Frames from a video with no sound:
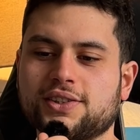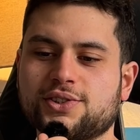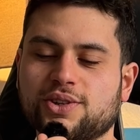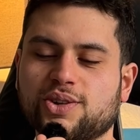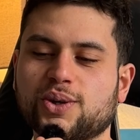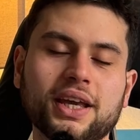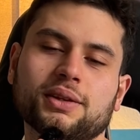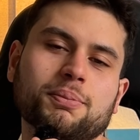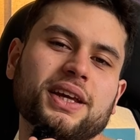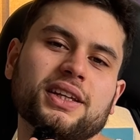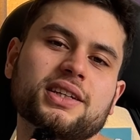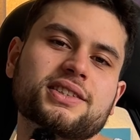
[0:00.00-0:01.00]
So it
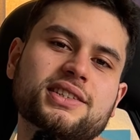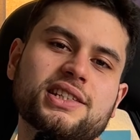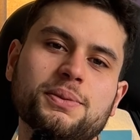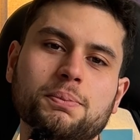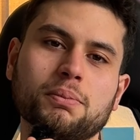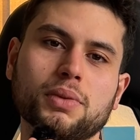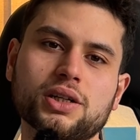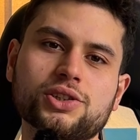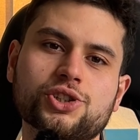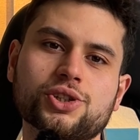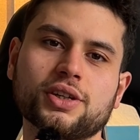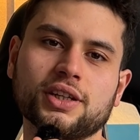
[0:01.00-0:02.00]
may not seem
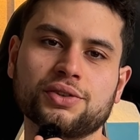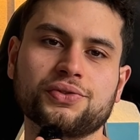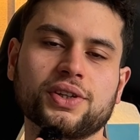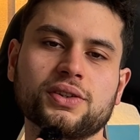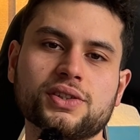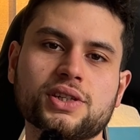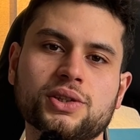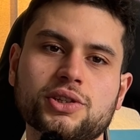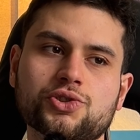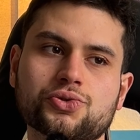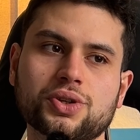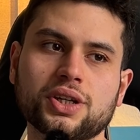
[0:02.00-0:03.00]
much in the fitness
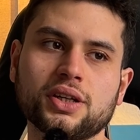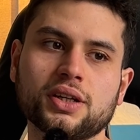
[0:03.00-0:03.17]
industry,